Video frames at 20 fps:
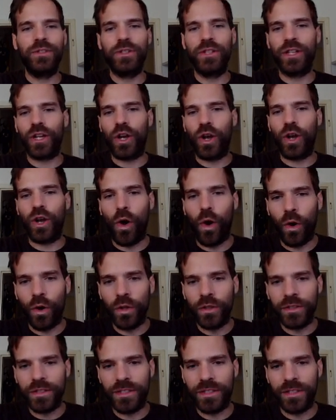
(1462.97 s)
the
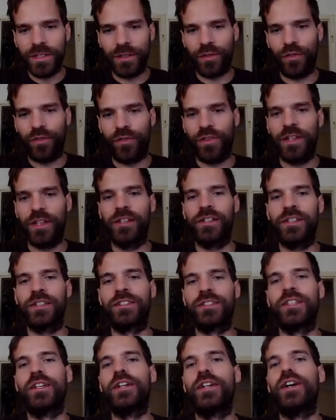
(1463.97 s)
content field
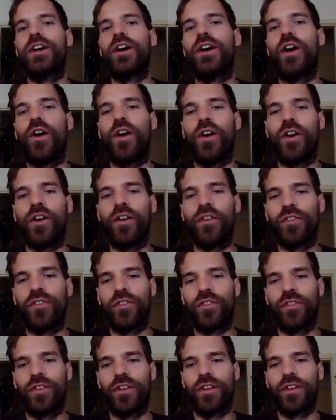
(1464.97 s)

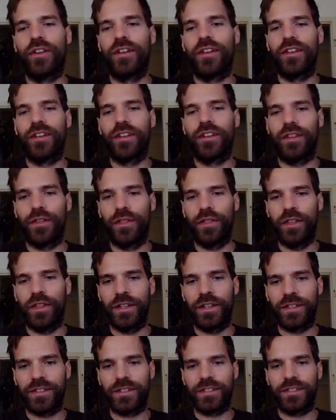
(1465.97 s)
of
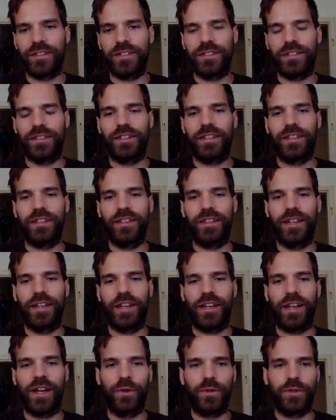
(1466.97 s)
this
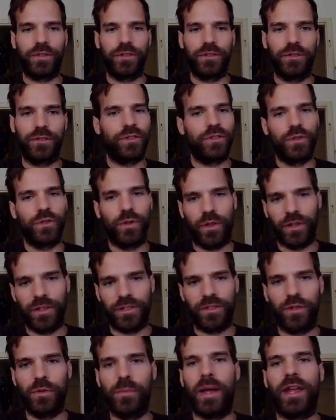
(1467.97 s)
account, so this
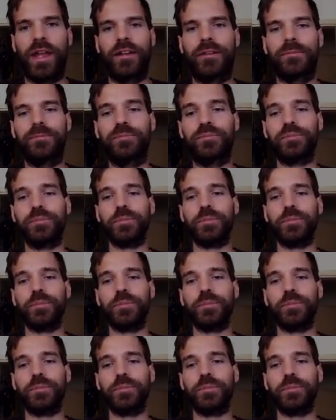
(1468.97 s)
domain.